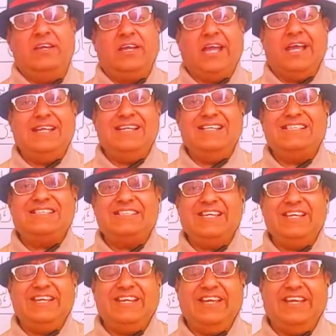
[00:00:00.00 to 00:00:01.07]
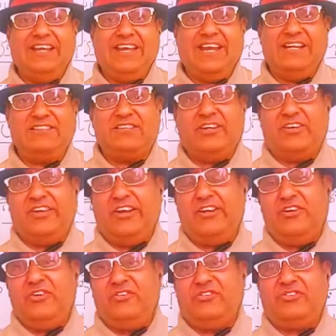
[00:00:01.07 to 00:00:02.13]
Kelly is singing at a
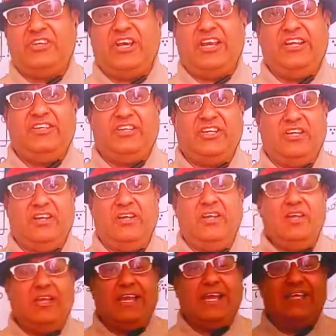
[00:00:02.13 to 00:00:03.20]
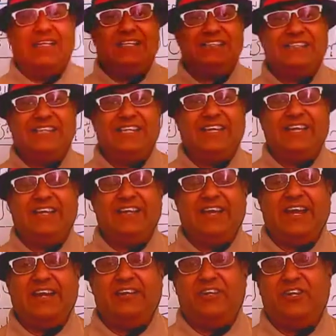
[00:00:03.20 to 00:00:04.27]
radio station. Kelly is singing
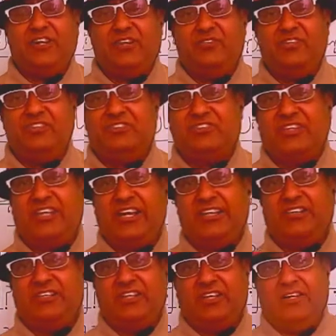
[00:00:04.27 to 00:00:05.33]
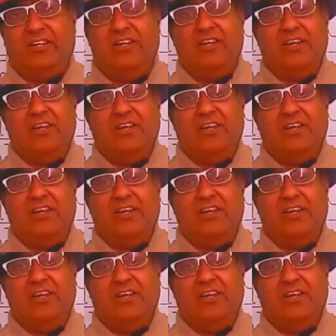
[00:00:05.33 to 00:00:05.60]
at TV station.